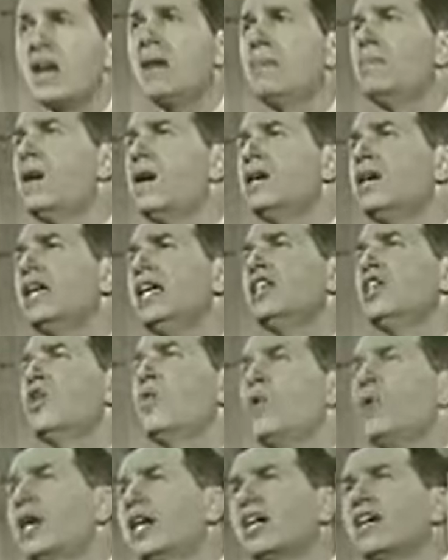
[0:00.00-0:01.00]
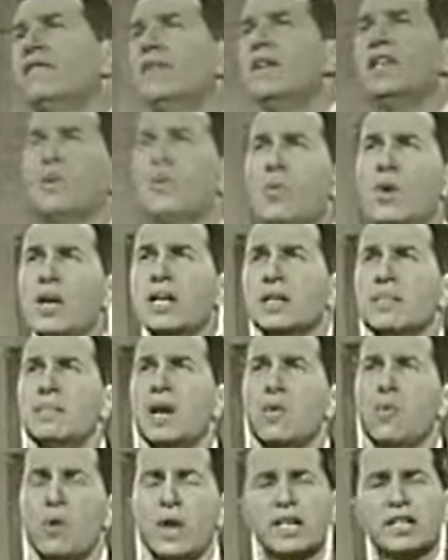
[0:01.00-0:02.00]
Among, in the work of, in the work,
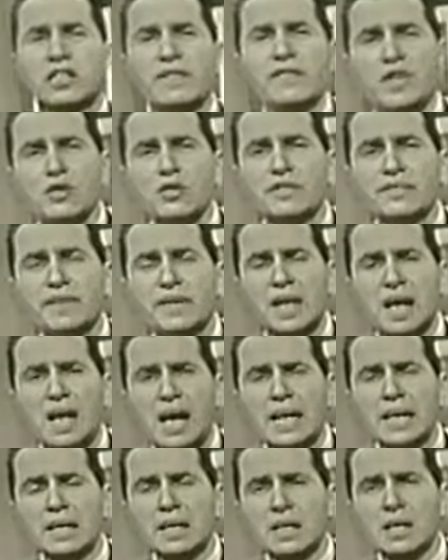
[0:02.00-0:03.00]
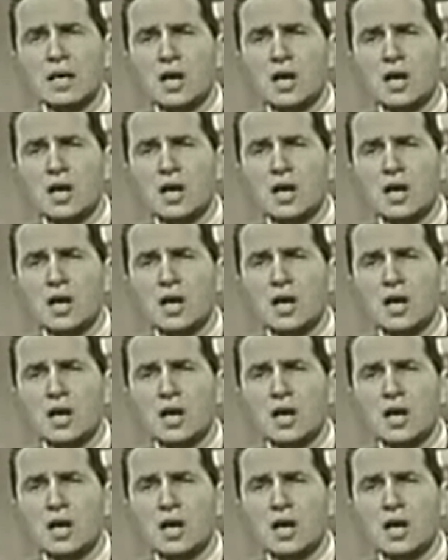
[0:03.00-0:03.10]
among works of useful art,